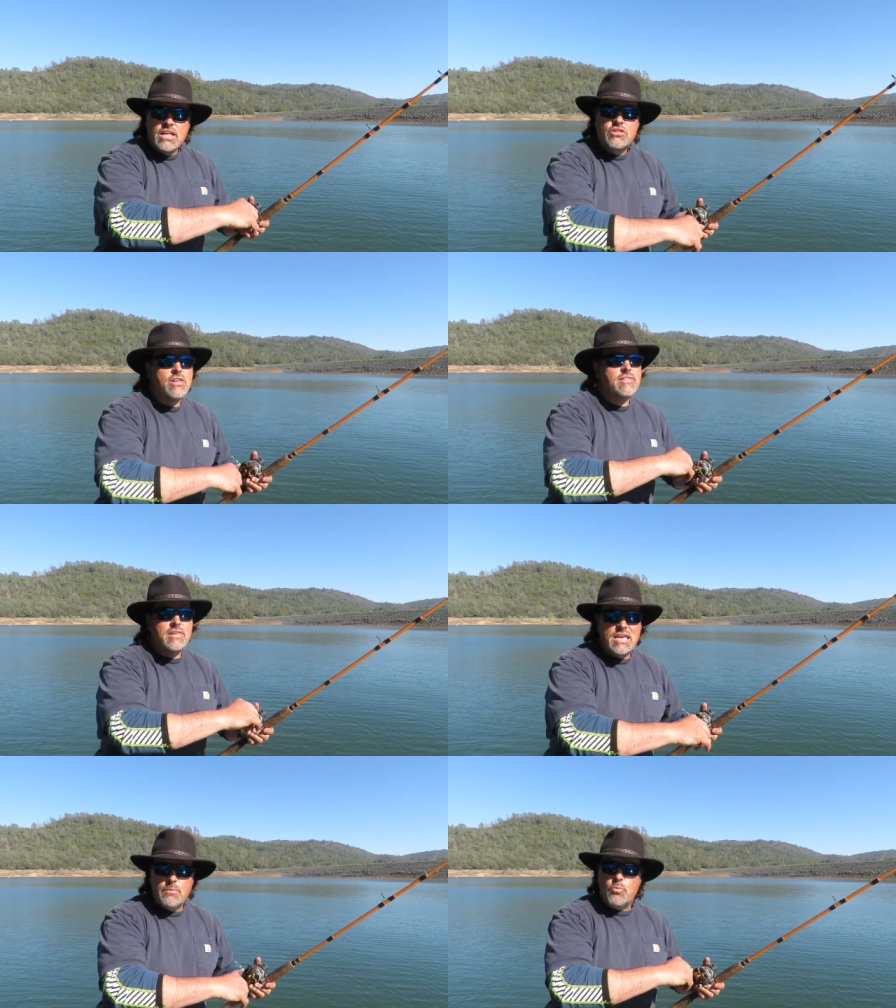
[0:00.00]
Just
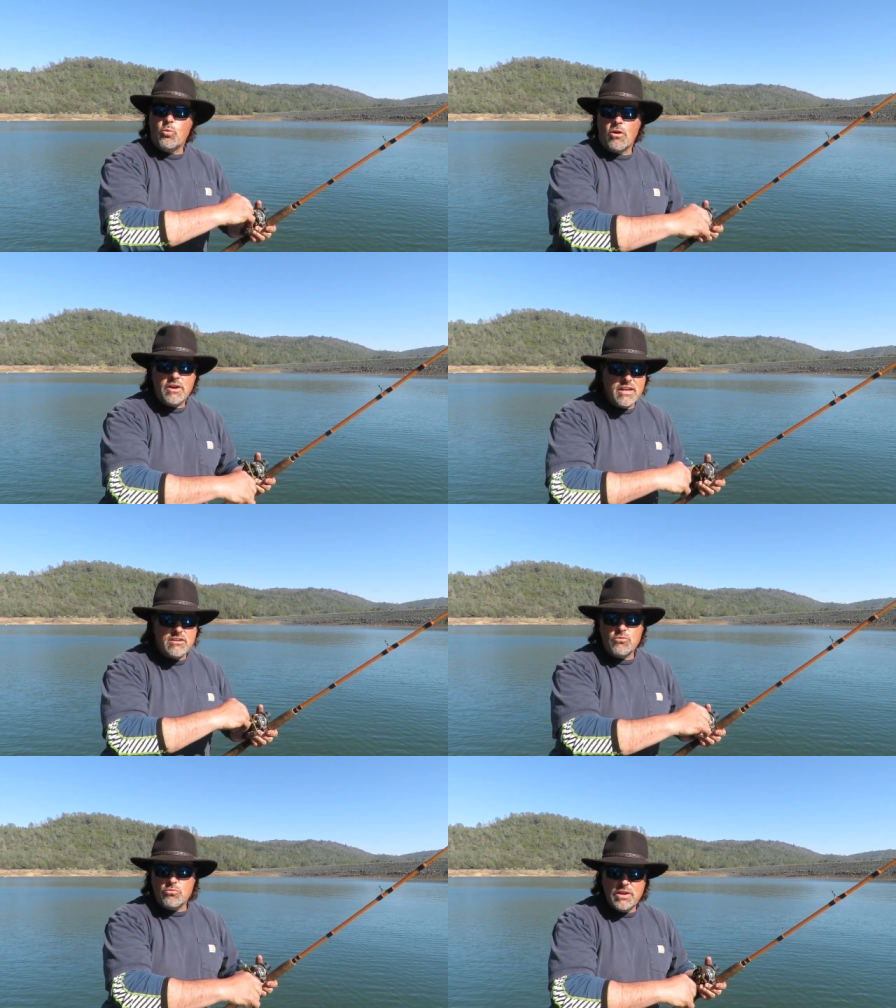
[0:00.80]
keep
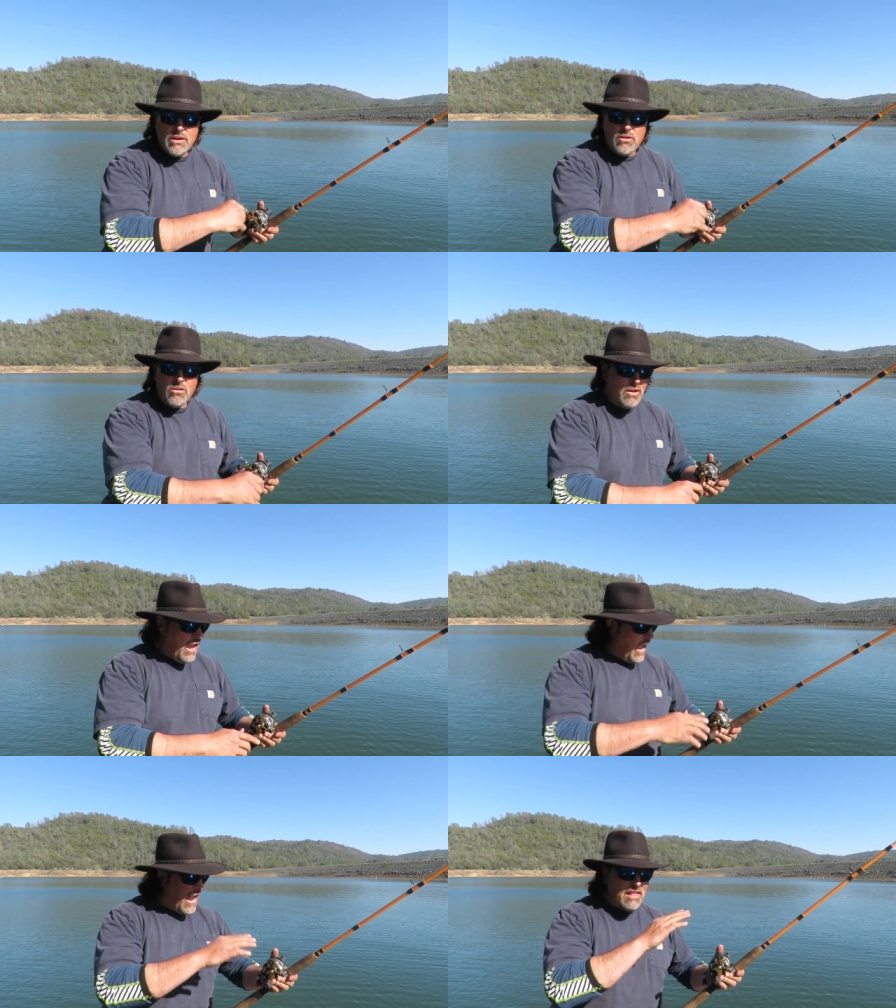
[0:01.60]
working the reel
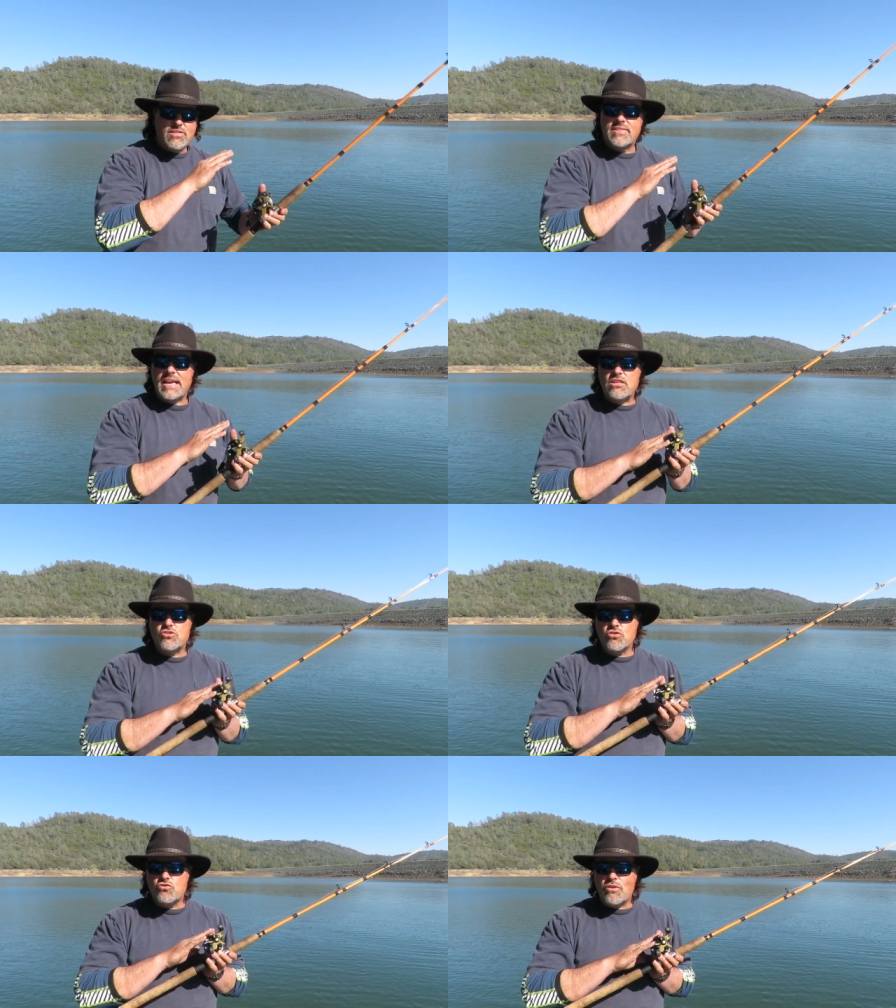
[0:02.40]
and
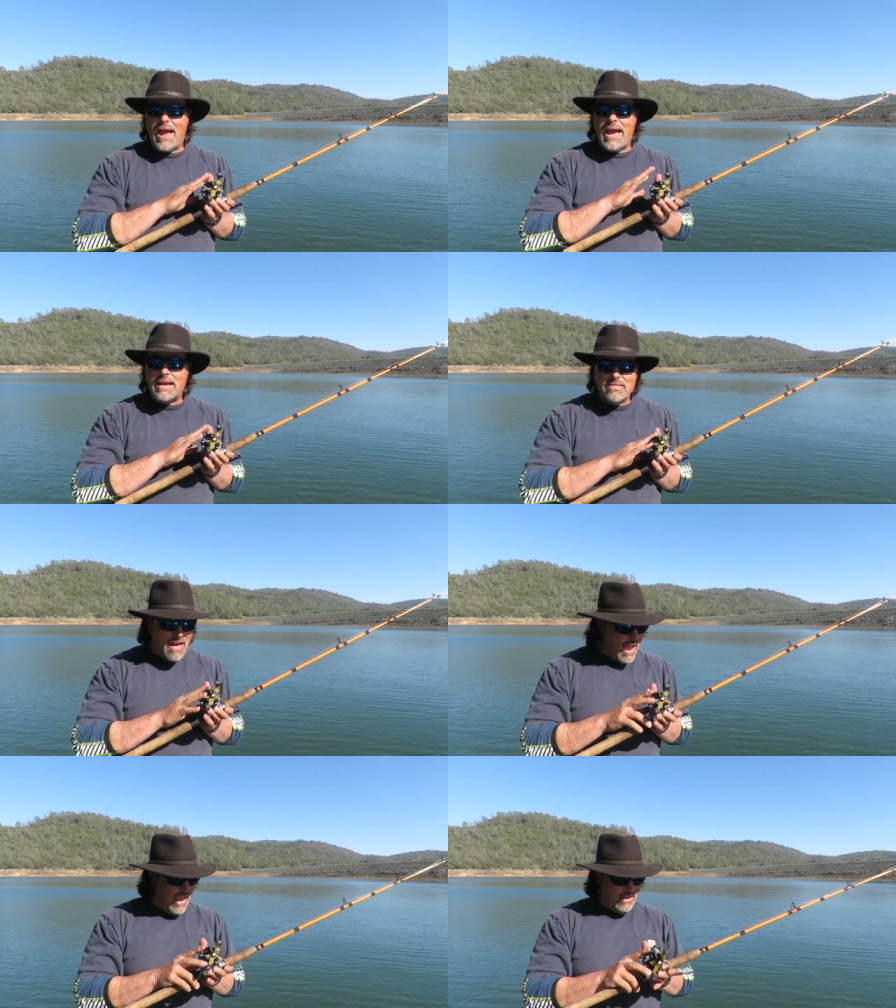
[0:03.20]
set your drag
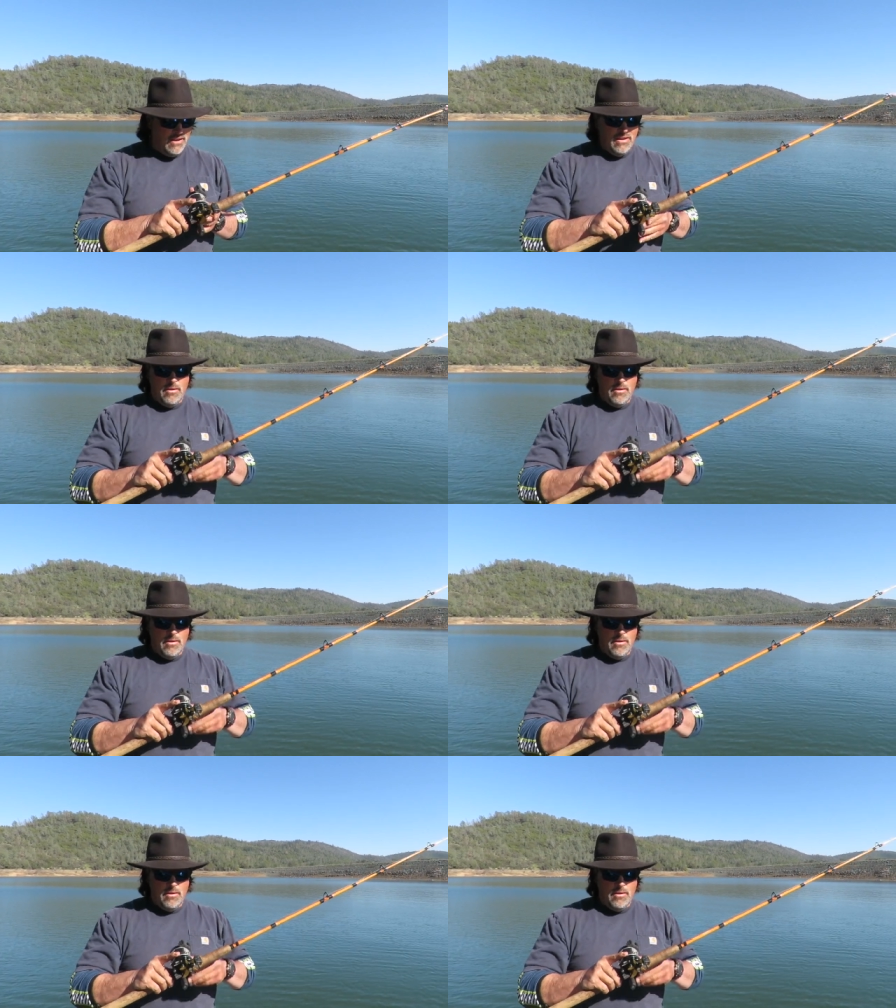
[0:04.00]
light.